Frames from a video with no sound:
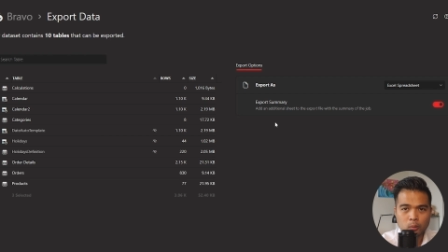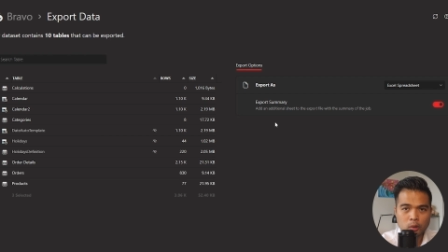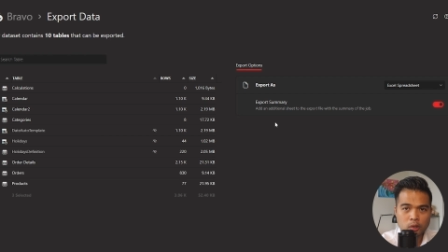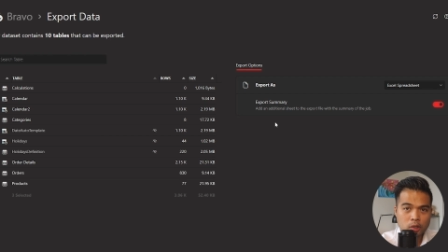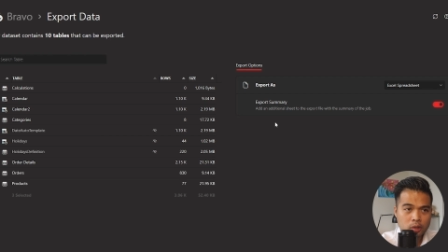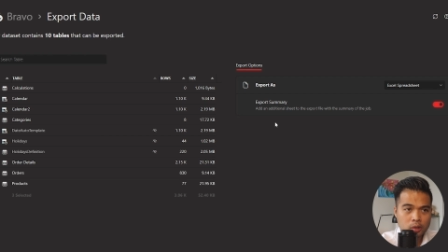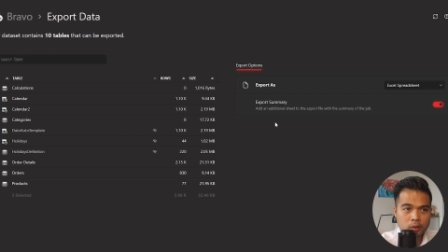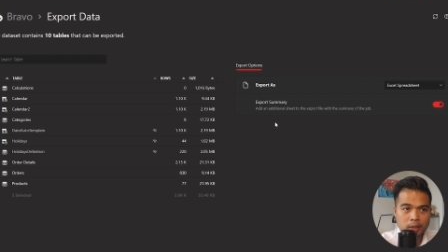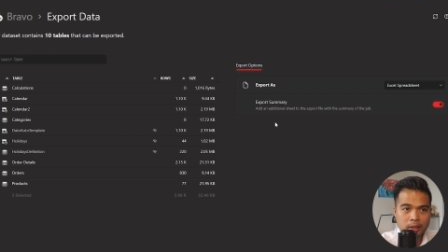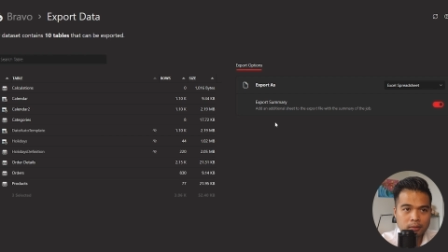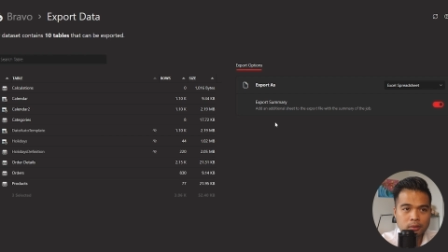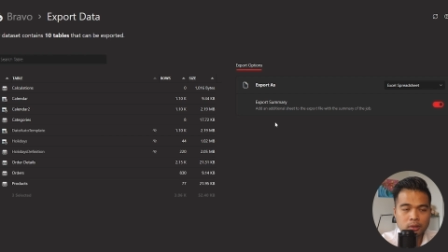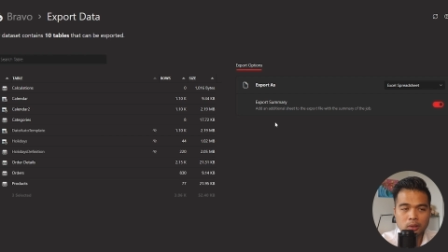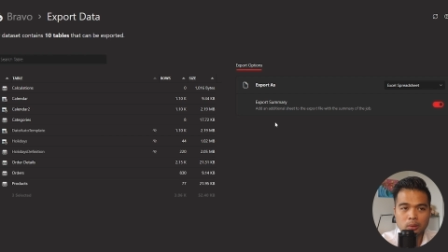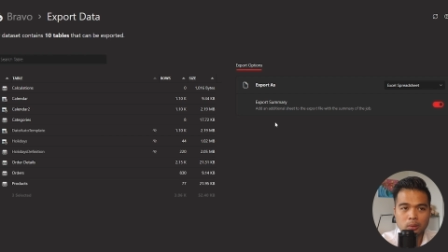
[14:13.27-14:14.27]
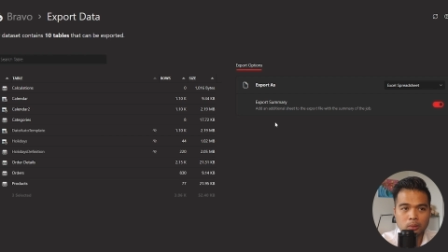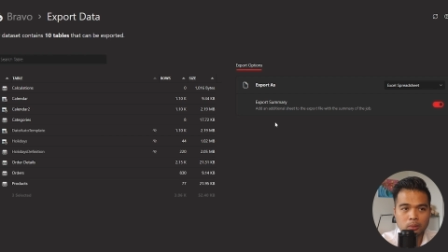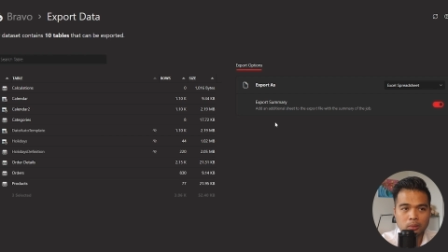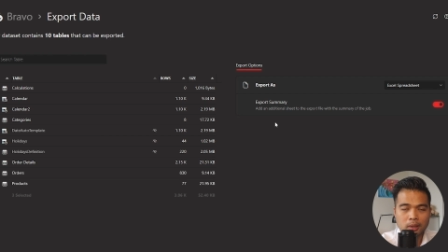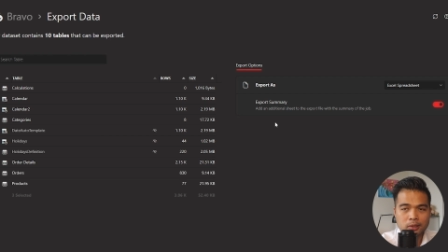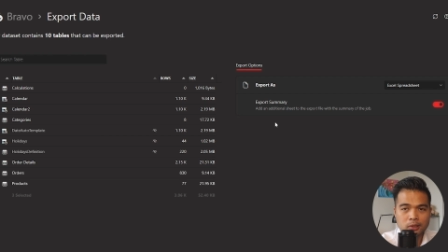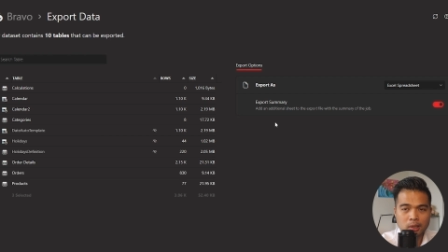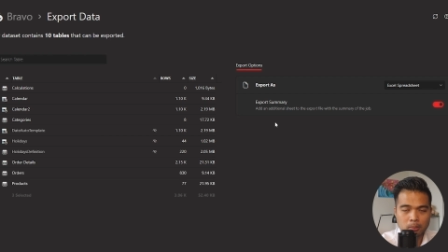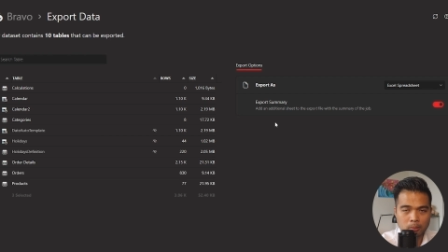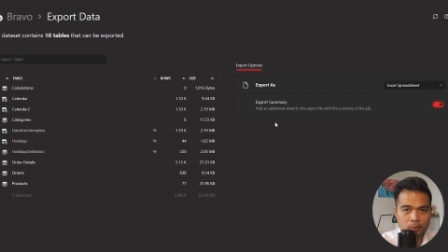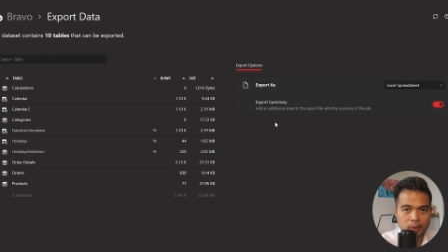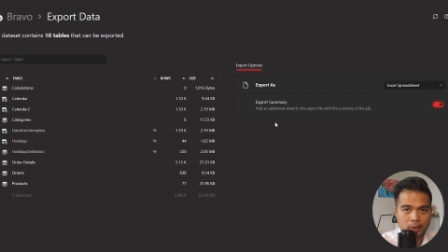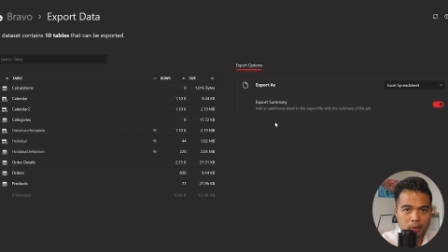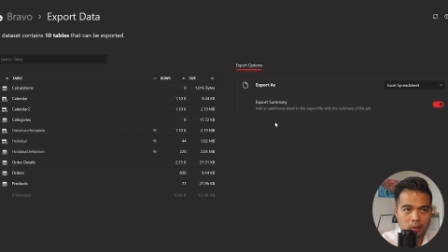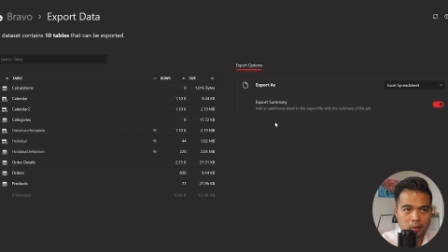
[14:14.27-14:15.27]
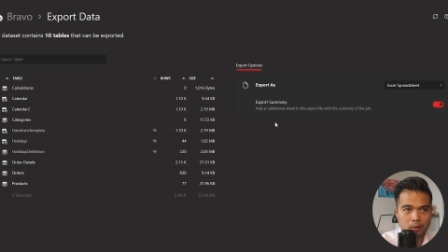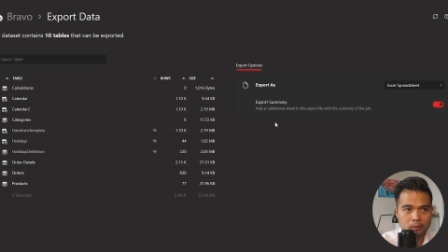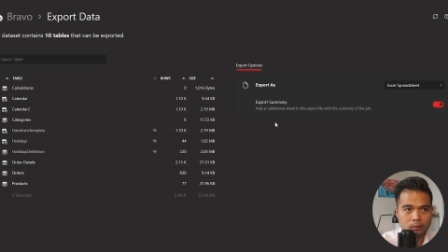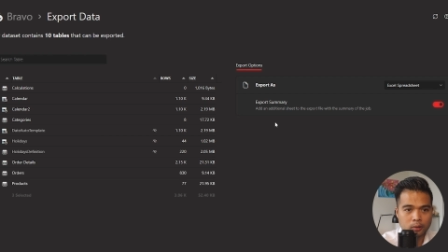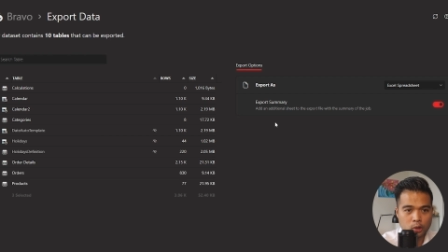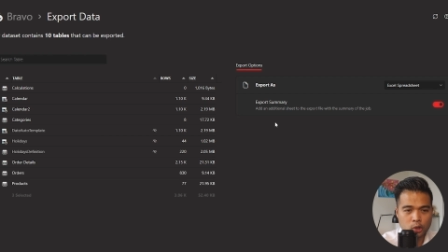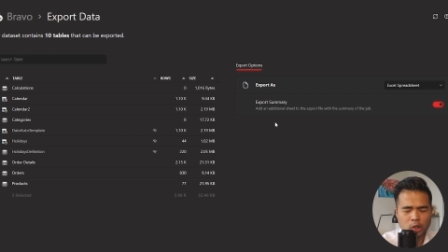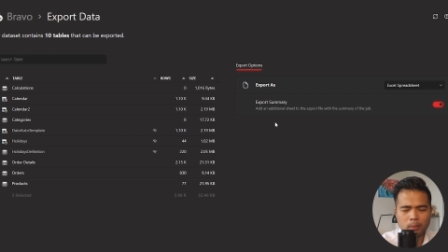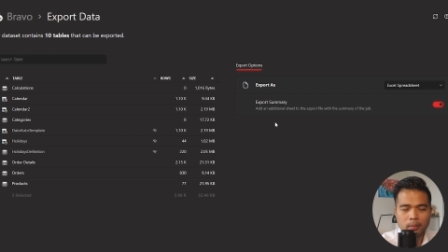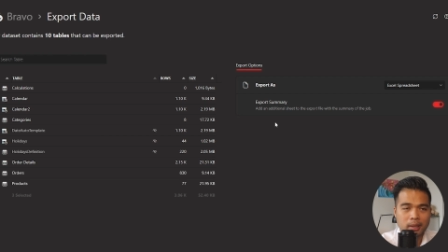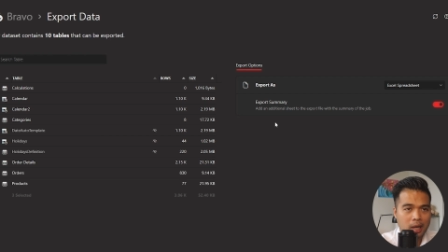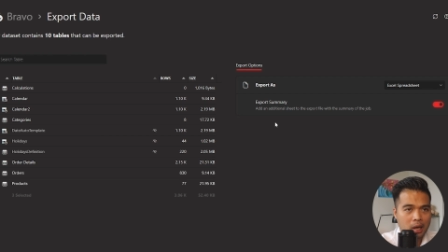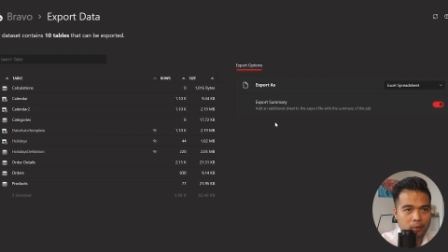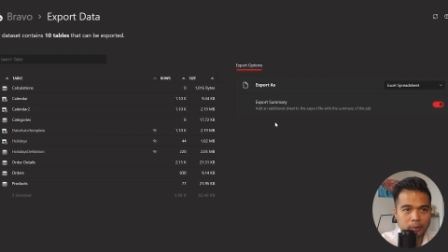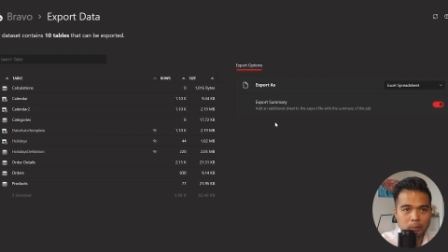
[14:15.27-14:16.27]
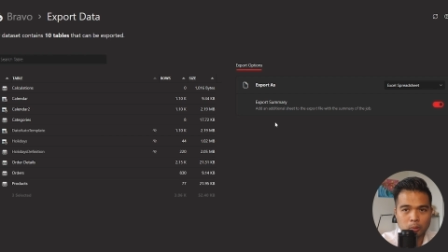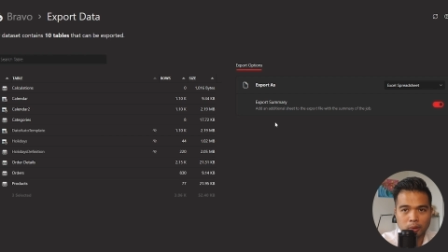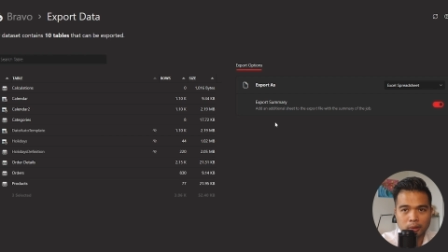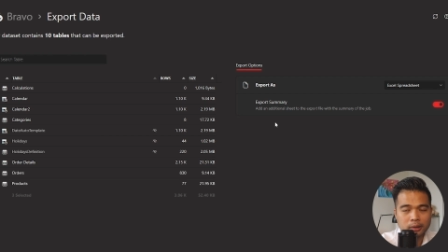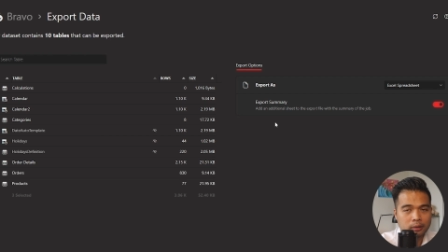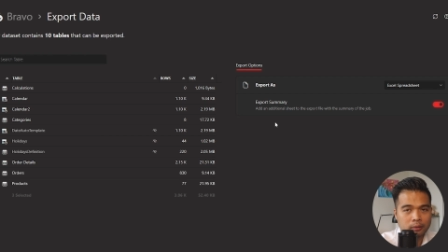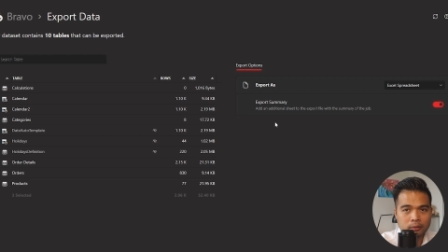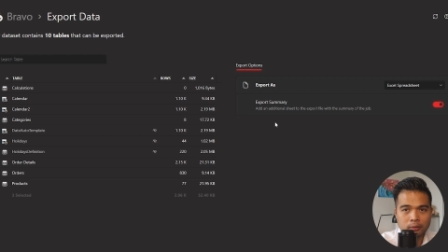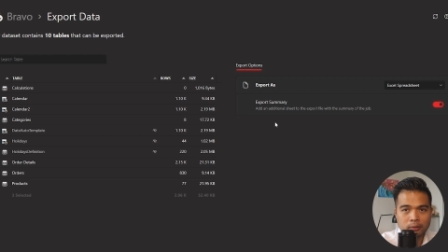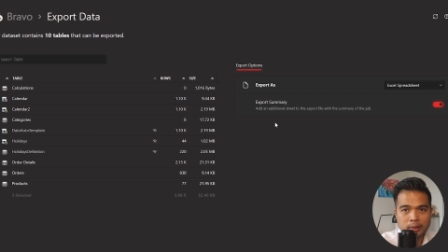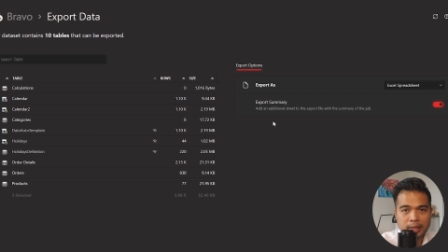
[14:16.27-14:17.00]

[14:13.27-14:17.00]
which just gives you a summary of the job and how it worked. If